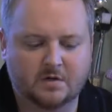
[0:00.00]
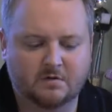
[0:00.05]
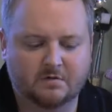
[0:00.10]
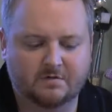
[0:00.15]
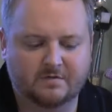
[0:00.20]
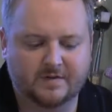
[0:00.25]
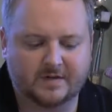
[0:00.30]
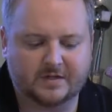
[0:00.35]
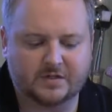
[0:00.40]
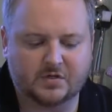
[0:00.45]

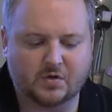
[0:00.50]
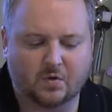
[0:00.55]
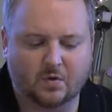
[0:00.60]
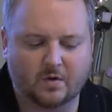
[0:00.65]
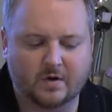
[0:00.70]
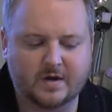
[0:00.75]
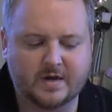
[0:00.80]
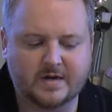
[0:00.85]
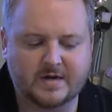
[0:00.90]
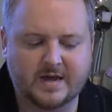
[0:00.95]

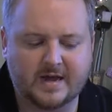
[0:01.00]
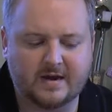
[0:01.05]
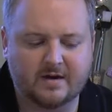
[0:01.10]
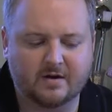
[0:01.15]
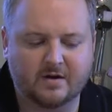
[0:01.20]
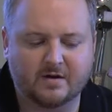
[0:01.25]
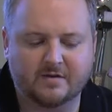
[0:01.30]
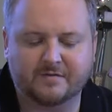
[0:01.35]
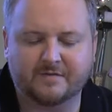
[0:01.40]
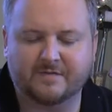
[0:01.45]
Victorian
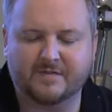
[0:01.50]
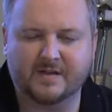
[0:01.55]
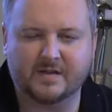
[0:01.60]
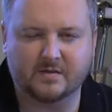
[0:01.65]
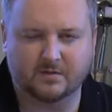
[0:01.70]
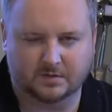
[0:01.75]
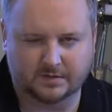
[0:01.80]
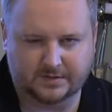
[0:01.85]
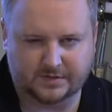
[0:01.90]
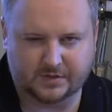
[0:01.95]
era
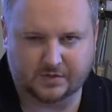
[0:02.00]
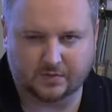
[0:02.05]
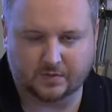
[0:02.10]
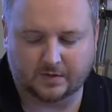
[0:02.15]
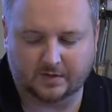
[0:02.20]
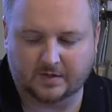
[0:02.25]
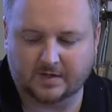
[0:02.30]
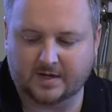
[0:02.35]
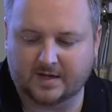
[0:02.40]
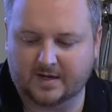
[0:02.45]
feel to
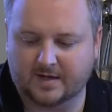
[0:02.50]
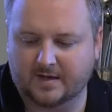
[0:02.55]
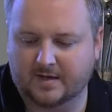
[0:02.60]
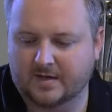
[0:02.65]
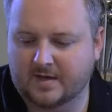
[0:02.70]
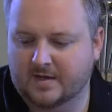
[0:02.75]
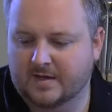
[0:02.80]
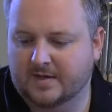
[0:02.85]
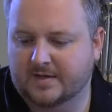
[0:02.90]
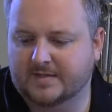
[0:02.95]

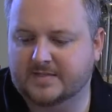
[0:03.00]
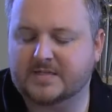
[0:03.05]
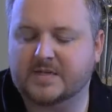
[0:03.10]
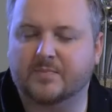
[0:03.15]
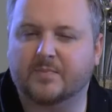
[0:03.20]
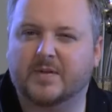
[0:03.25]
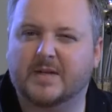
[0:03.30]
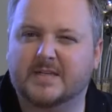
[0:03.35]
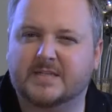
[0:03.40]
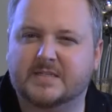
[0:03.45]
it. In
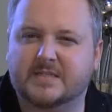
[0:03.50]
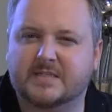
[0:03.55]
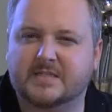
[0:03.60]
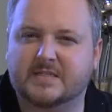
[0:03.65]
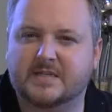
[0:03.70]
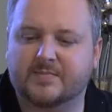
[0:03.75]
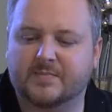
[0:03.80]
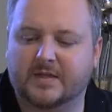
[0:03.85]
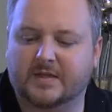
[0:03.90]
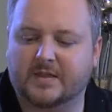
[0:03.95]
some places it
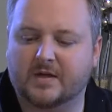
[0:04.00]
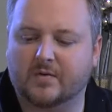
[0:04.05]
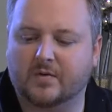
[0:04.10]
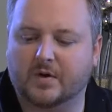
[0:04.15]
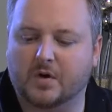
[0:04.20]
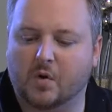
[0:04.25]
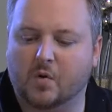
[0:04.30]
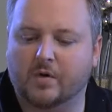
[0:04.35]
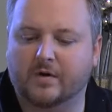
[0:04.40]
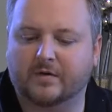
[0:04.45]
seemed like they were
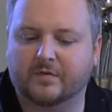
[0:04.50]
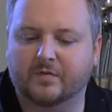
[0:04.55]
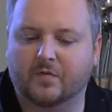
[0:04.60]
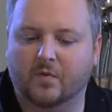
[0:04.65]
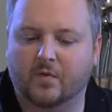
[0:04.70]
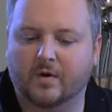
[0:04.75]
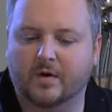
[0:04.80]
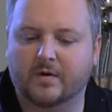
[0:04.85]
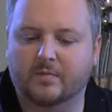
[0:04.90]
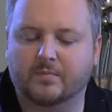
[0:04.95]
going
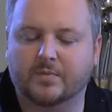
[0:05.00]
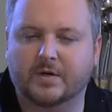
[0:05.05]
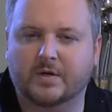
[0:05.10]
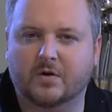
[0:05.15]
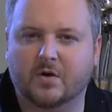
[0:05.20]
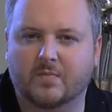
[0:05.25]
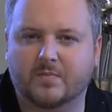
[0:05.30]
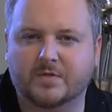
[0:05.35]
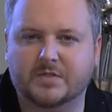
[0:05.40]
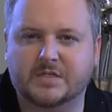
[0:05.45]
for it, but
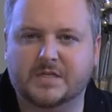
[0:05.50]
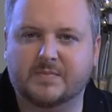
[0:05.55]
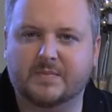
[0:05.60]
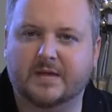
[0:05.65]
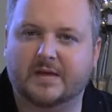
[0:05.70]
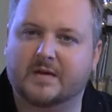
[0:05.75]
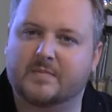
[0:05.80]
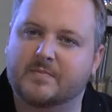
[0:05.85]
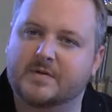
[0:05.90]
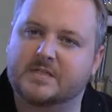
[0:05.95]
it almost seemed
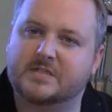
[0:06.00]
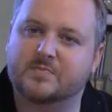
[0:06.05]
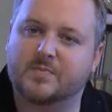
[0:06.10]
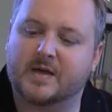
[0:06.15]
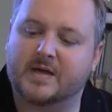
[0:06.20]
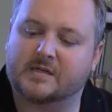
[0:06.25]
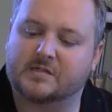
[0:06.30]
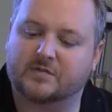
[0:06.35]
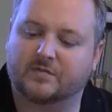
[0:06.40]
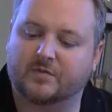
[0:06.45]
like a
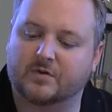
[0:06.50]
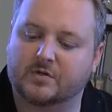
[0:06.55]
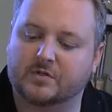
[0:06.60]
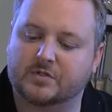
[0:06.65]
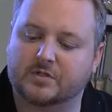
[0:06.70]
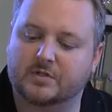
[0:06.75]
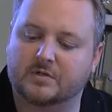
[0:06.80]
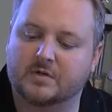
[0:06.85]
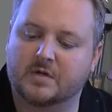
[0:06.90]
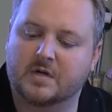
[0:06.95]
mismatched
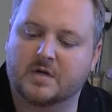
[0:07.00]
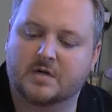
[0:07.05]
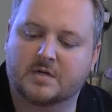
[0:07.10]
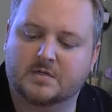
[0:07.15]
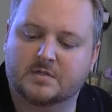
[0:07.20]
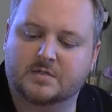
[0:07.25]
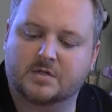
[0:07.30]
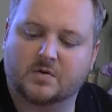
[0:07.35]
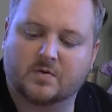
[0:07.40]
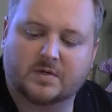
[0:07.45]
version.
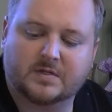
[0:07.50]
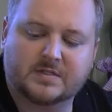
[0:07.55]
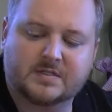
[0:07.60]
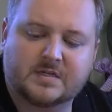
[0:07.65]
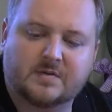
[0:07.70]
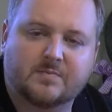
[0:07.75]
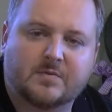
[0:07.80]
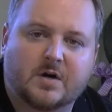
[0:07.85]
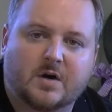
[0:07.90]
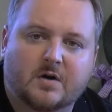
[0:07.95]
So on
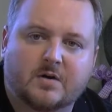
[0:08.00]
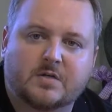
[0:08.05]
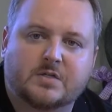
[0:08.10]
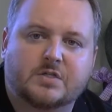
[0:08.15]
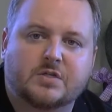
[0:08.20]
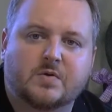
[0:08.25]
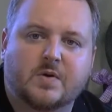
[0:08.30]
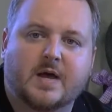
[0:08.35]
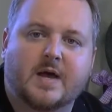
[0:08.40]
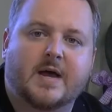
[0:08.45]
some cards
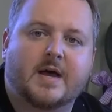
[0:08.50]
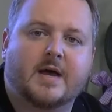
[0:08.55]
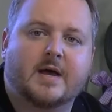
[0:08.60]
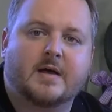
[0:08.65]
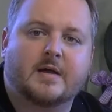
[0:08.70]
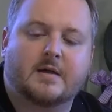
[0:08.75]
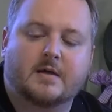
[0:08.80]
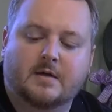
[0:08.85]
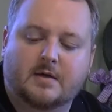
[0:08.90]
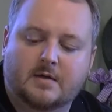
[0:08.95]
you
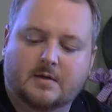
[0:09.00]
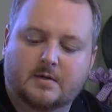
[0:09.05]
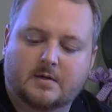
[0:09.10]
had